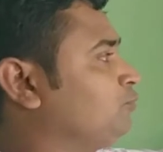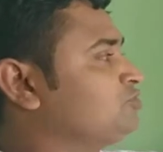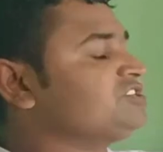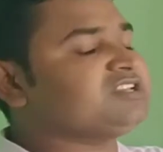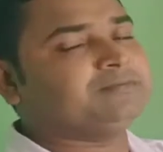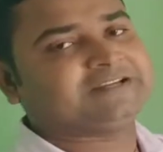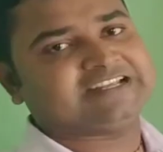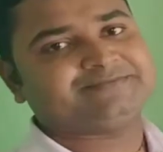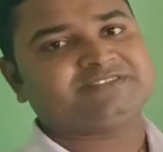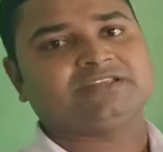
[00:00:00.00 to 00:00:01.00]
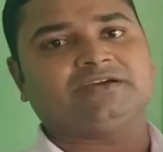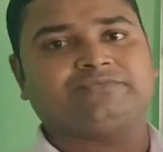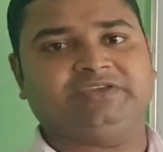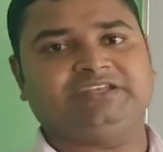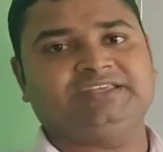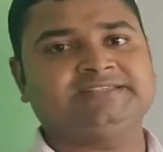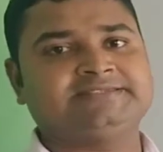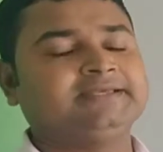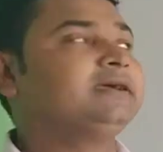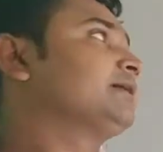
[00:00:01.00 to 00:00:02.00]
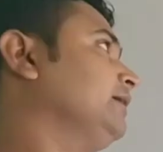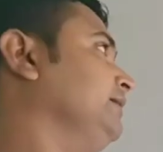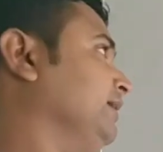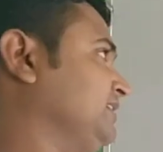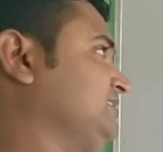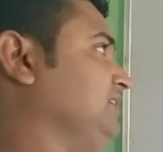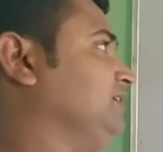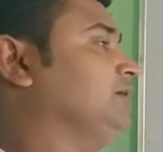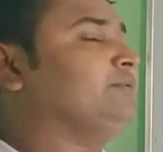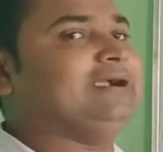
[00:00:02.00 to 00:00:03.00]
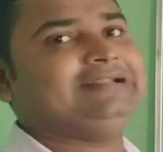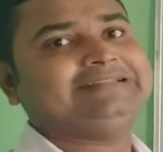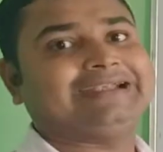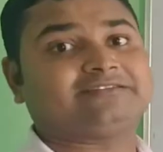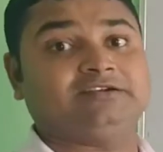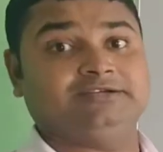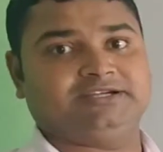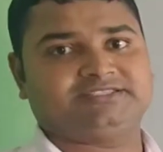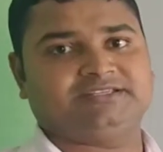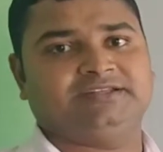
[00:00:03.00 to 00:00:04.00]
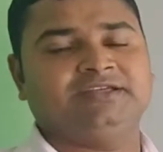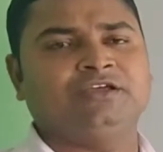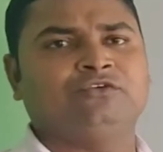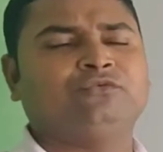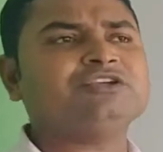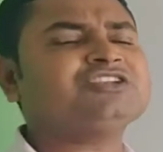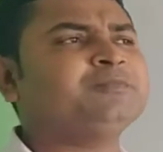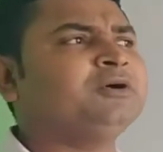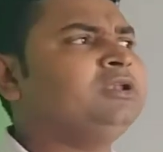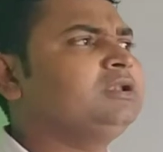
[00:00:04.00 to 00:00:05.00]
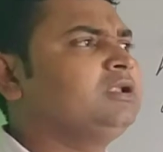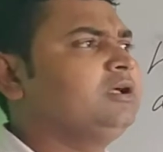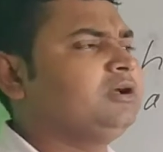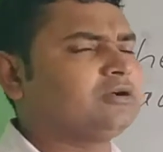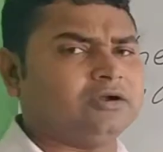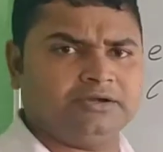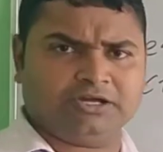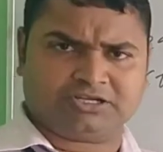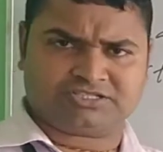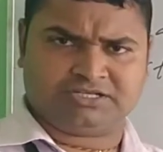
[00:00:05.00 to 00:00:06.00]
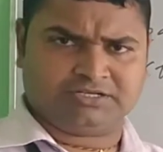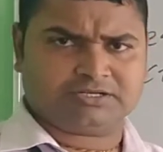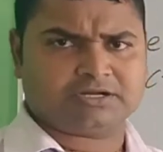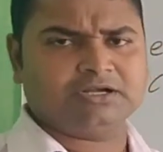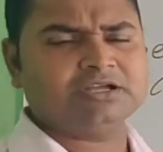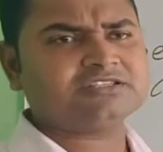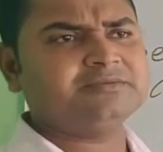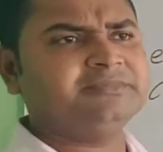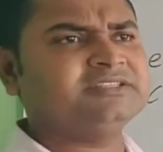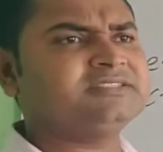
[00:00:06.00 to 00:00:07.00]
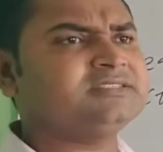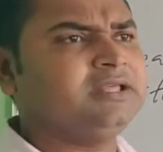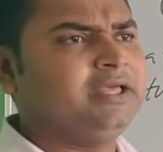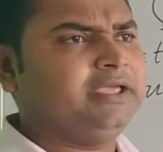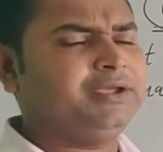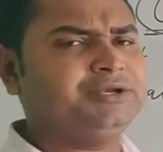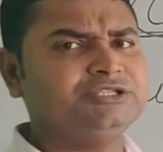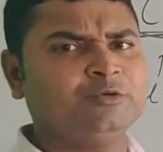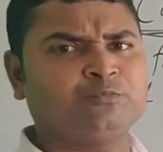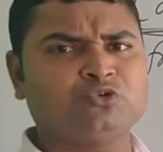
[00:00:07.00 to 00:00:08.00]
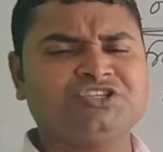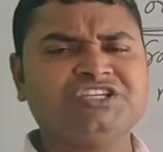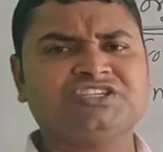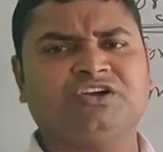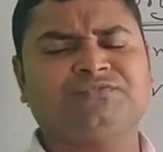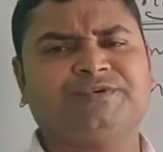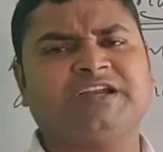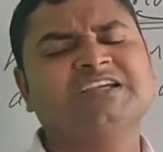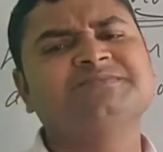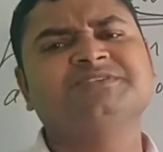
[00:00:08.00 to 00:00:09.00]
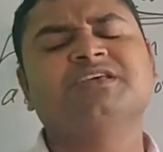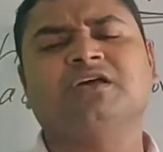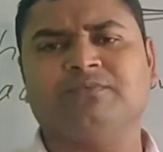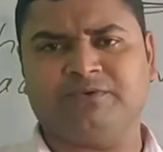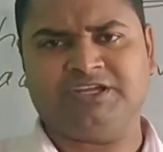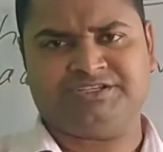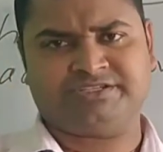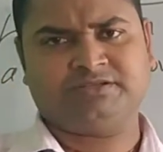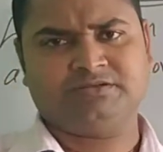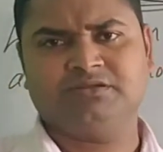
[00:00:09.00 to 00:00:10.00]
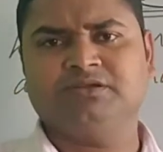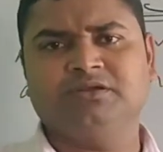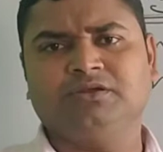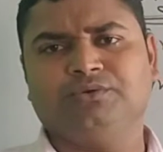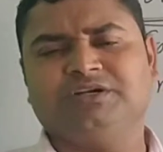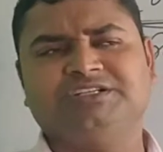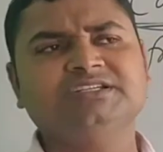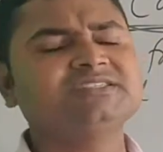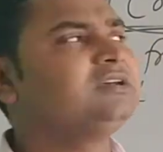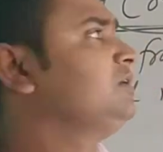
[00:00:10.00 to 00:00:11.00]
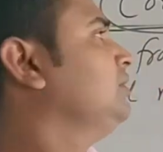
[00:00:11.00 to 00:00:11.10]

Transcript: Process of transmission of heat is conduction. What is that conduction? First of all, conduction. Conduction means it is the process of transmission of heat. What is